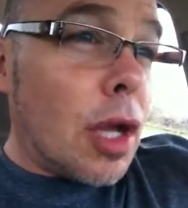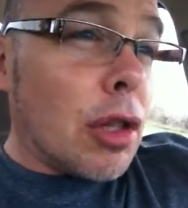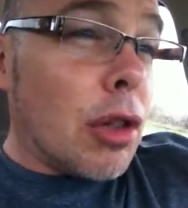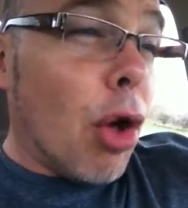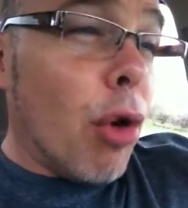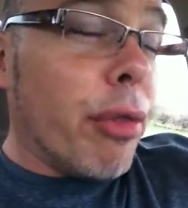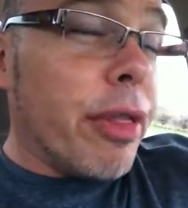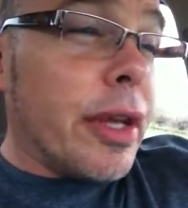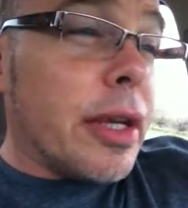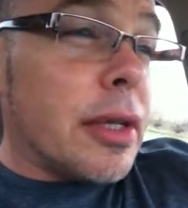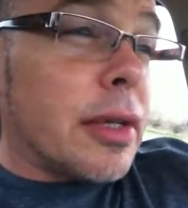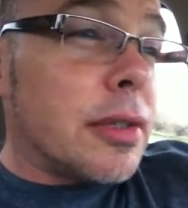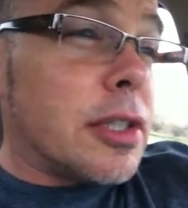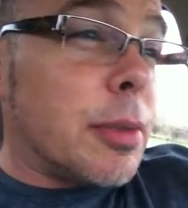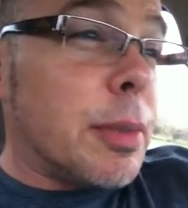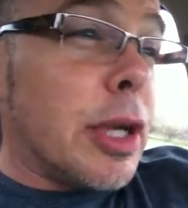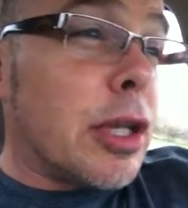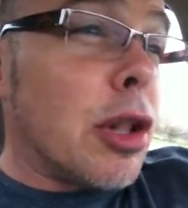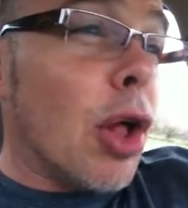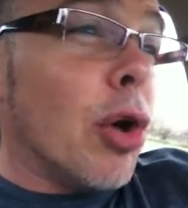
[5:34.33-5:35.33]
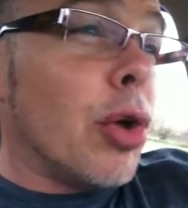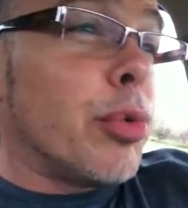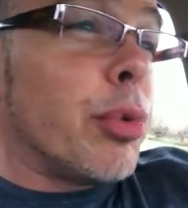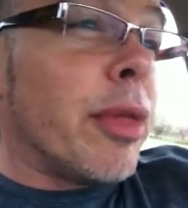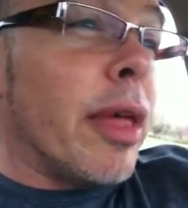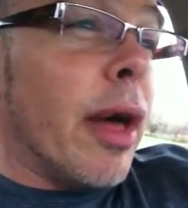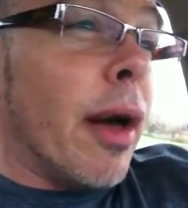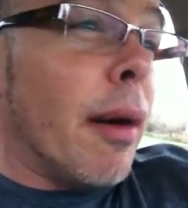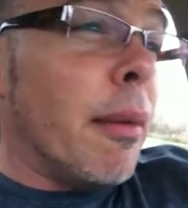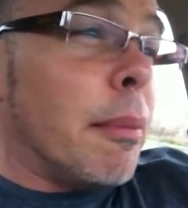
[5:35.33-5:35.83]
clothing, to be clothed
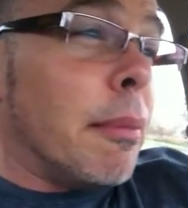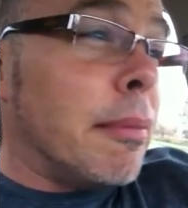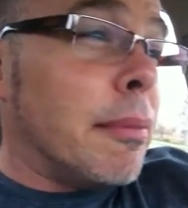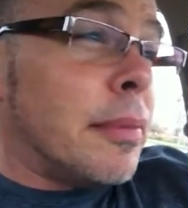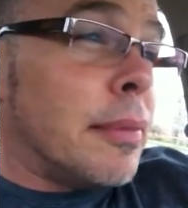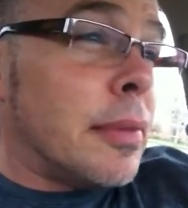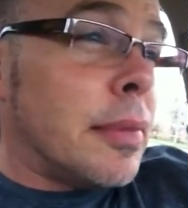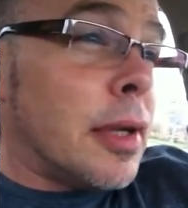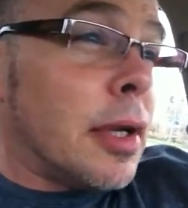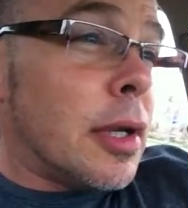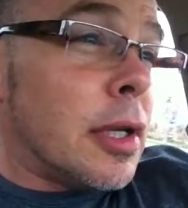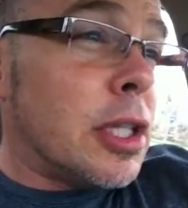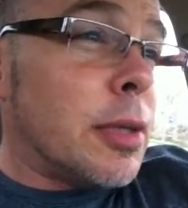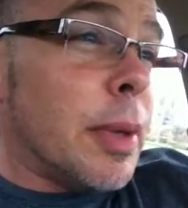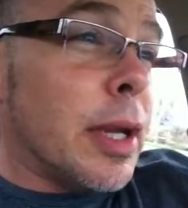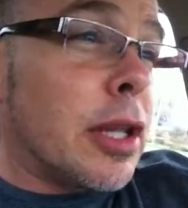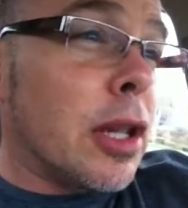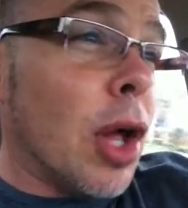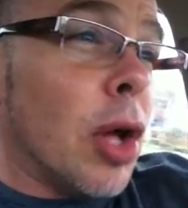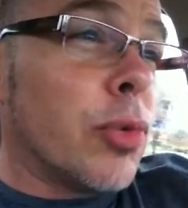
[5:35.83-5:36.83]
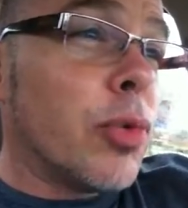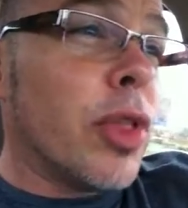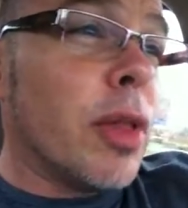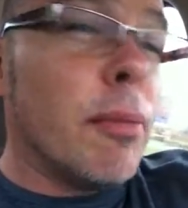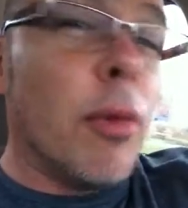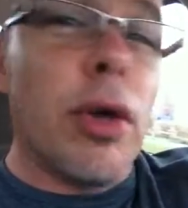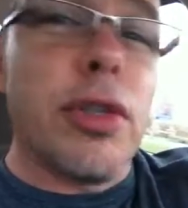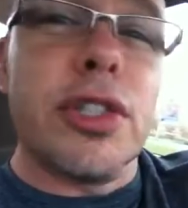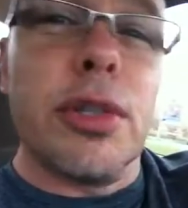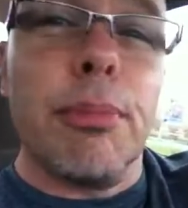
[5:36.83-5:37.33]
with him, to be clothed with
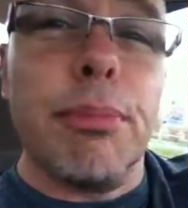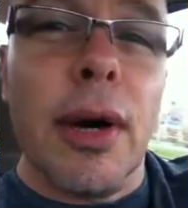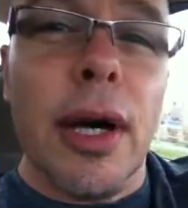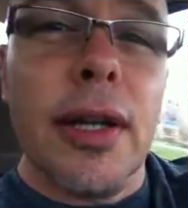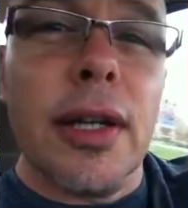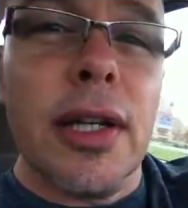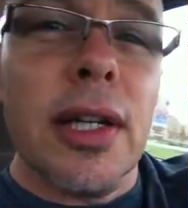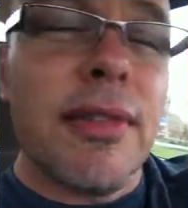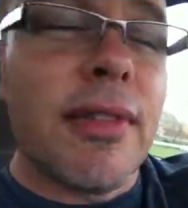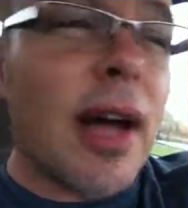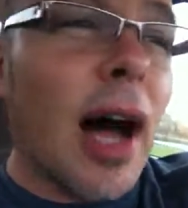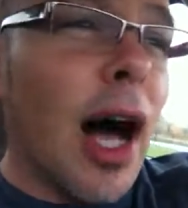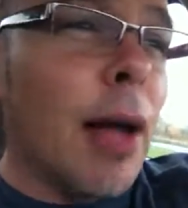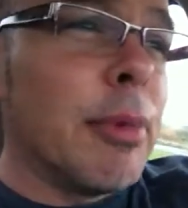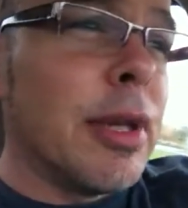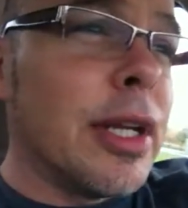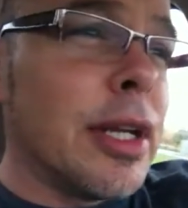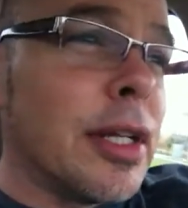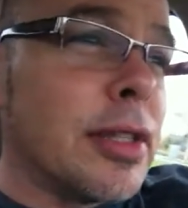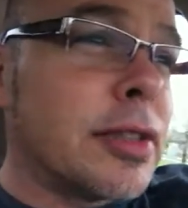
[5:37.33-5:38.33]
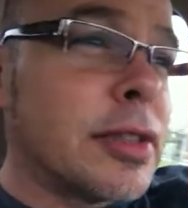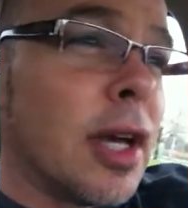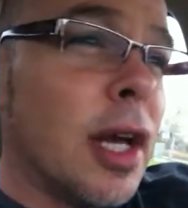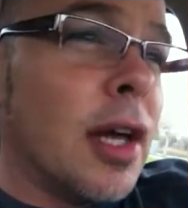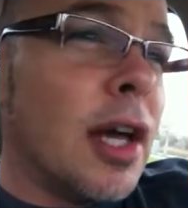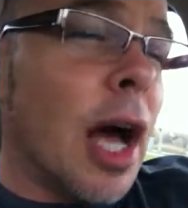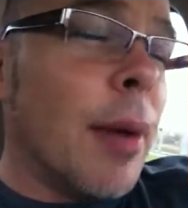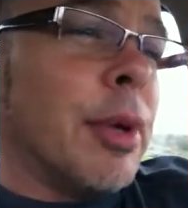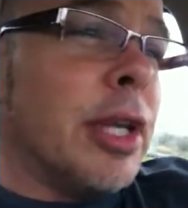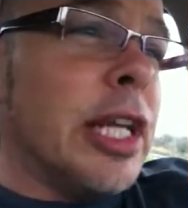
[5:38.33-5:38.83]
the most abundant of comeliness.
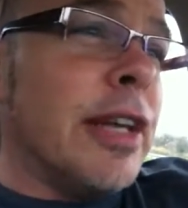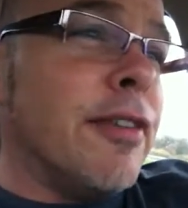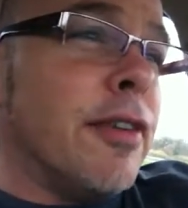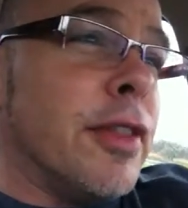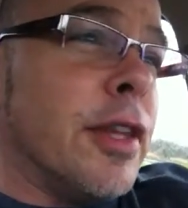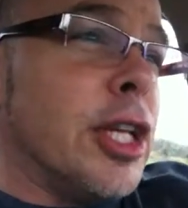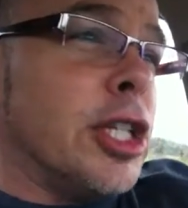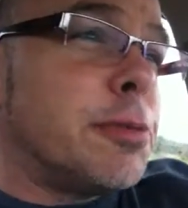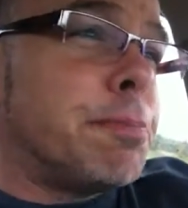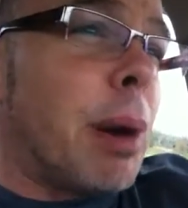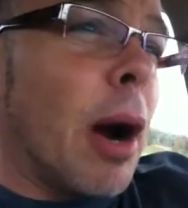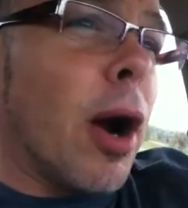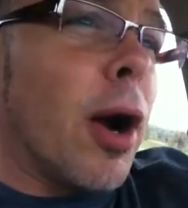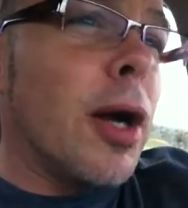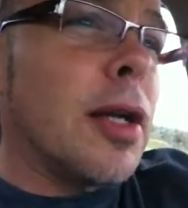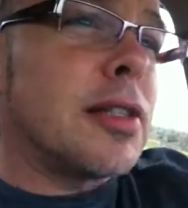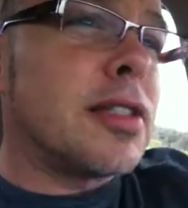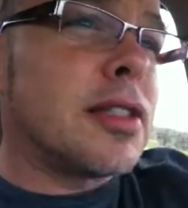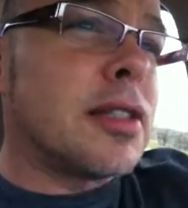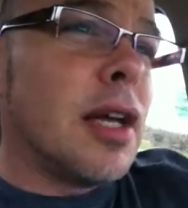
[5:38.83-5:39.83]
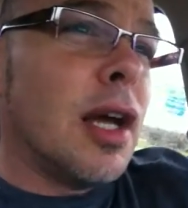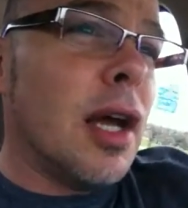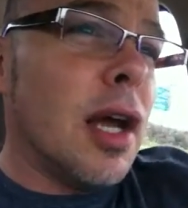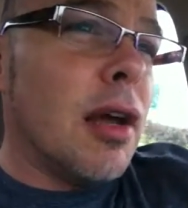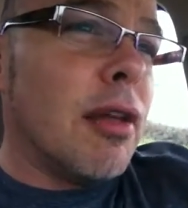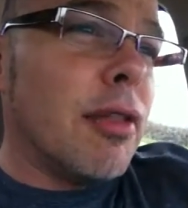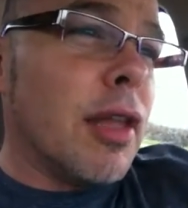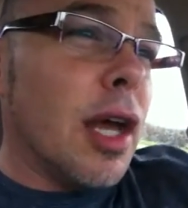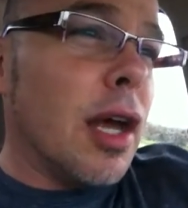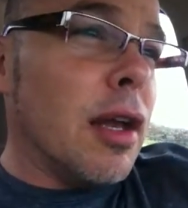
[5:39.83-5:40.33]
I mean, even these parts
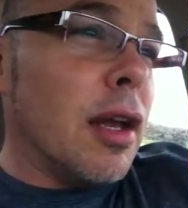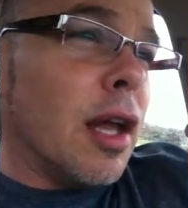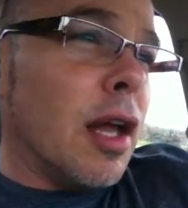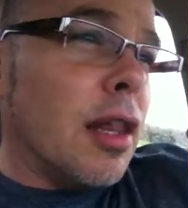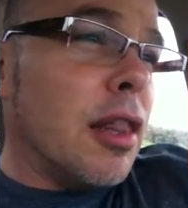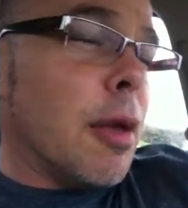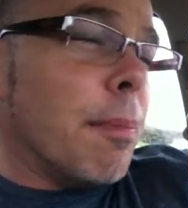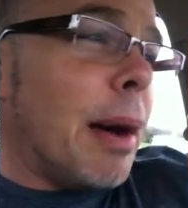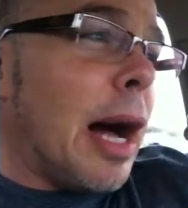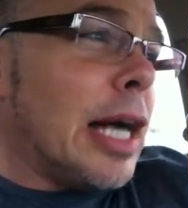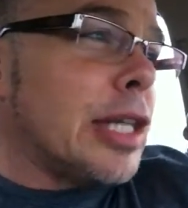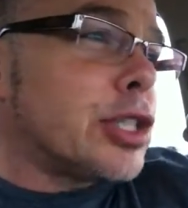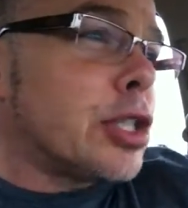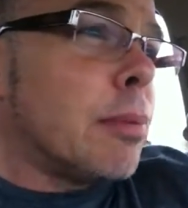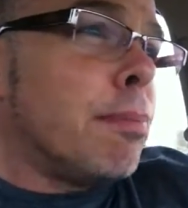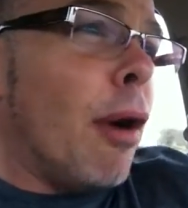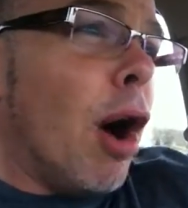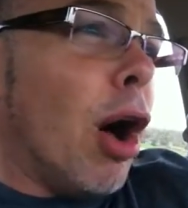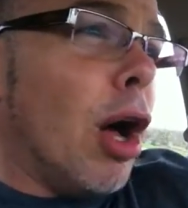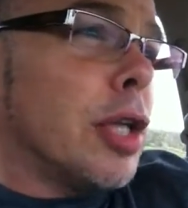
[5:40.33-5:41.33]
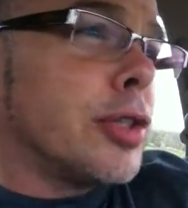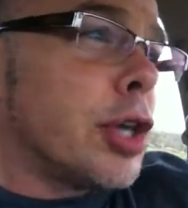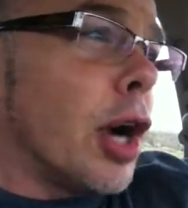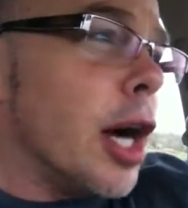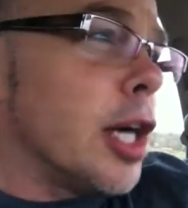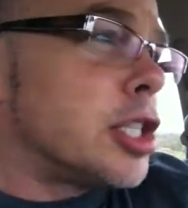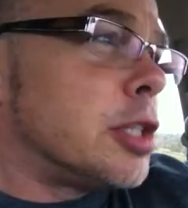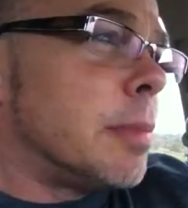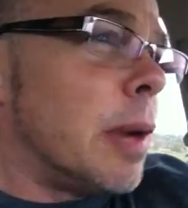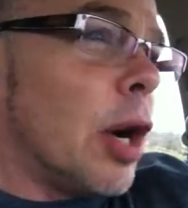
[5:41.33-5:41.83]
that the Apostle Paul
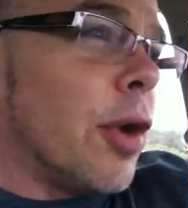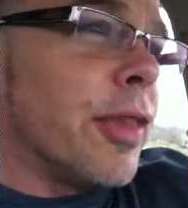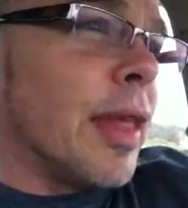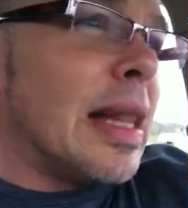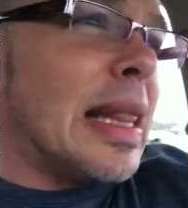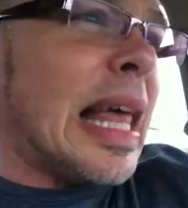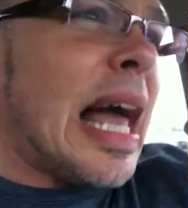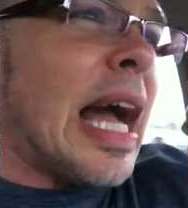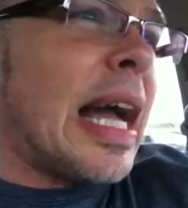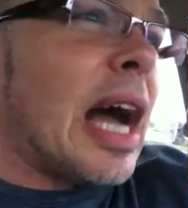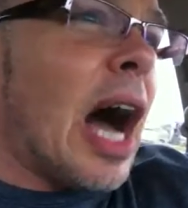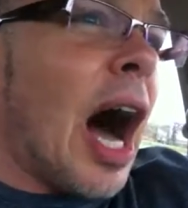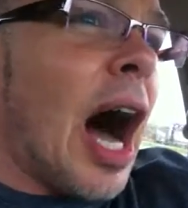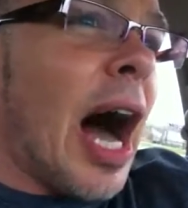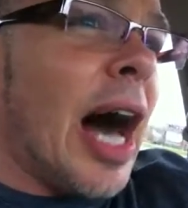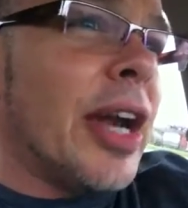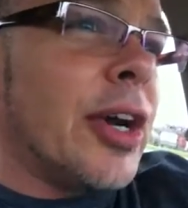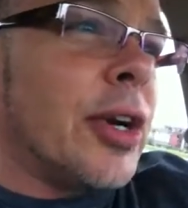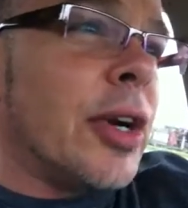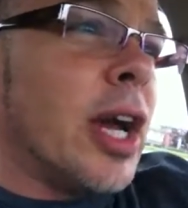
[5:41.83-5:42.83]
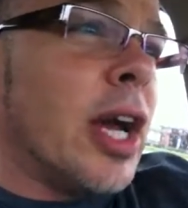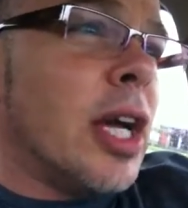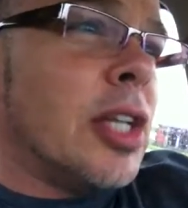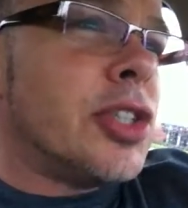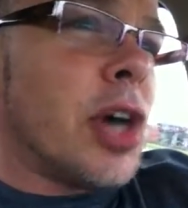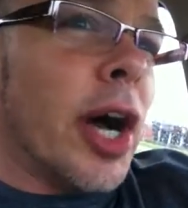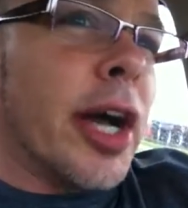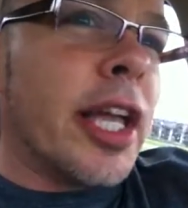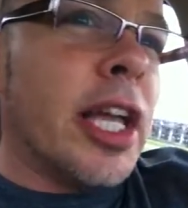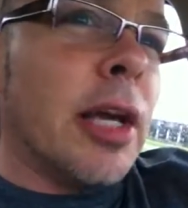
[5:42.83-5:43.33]
talks about that lack honor,
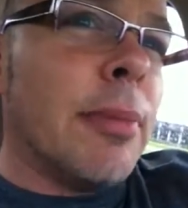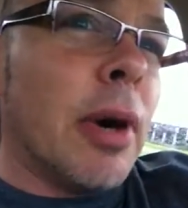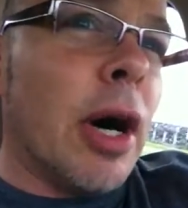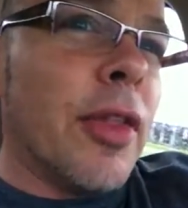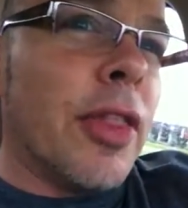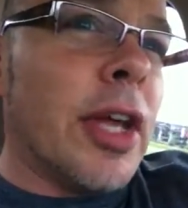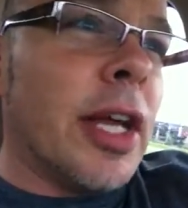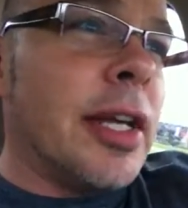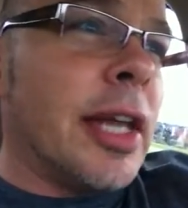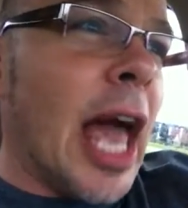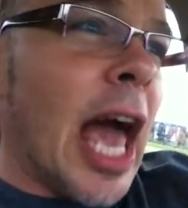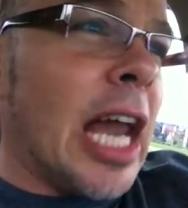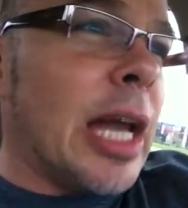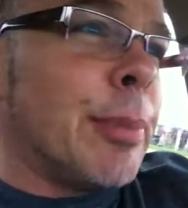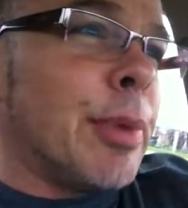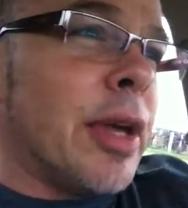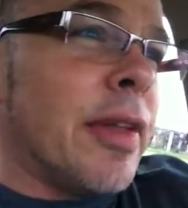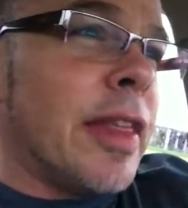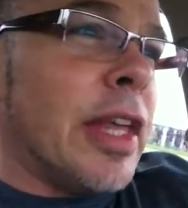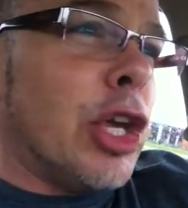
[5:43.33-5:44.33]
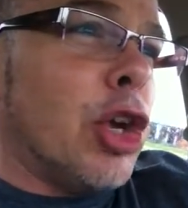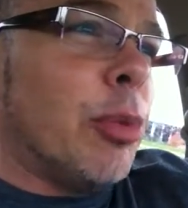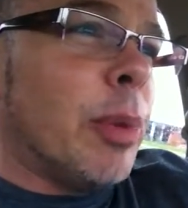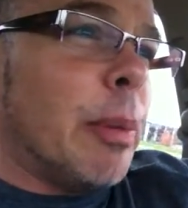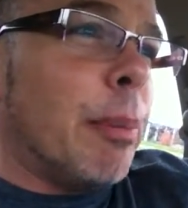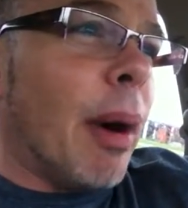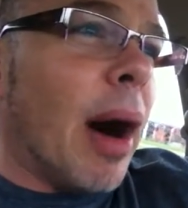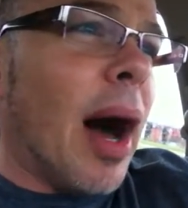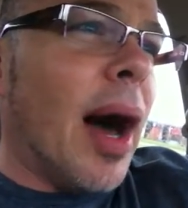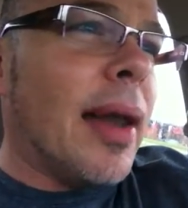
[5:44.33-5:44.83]
talking about the anatomy of the
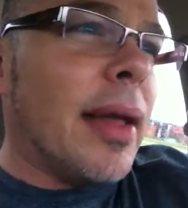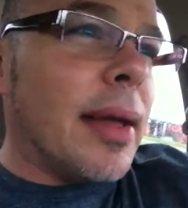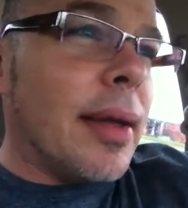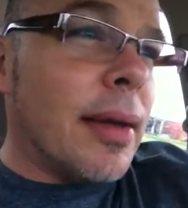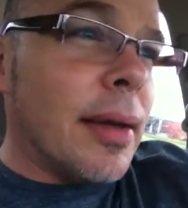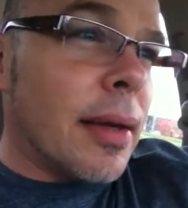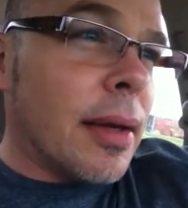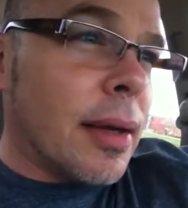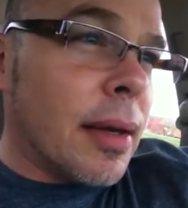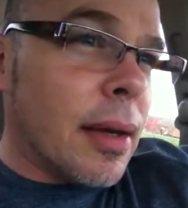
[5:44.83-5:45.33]
human body,